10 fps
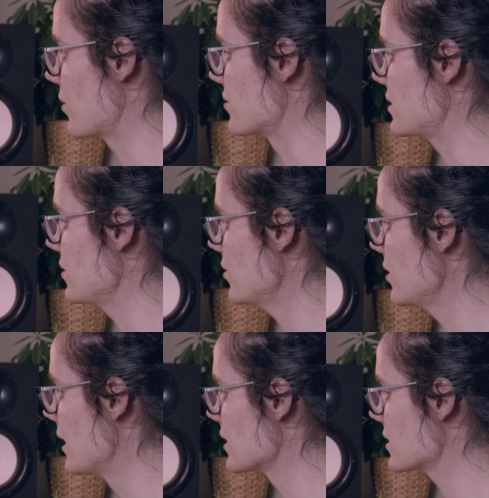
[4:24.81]
around
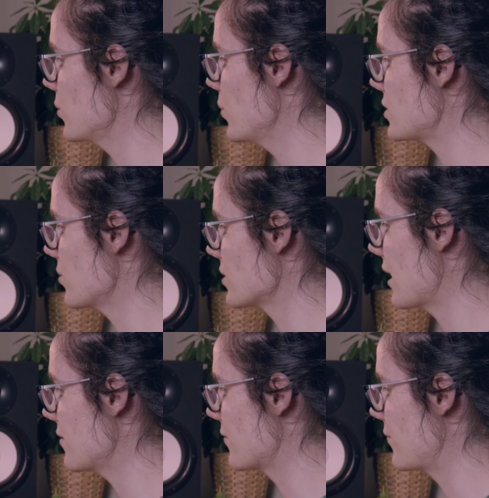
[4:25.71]
0, so we don't
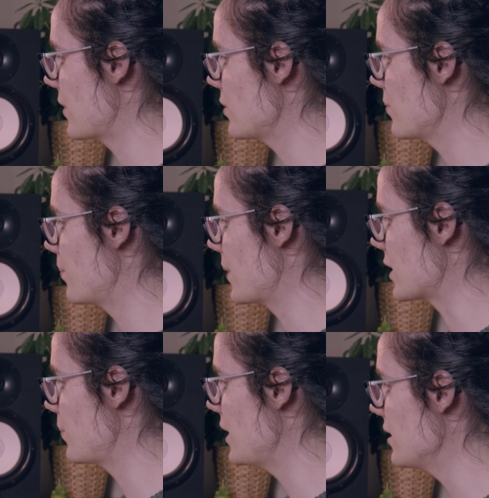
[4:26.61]
have a very
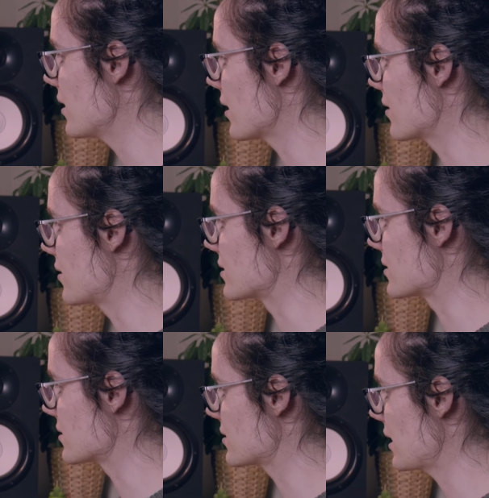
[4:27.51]
big peak at
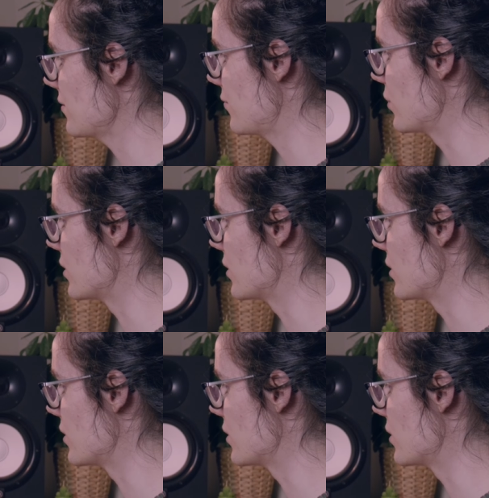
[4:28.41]
this sine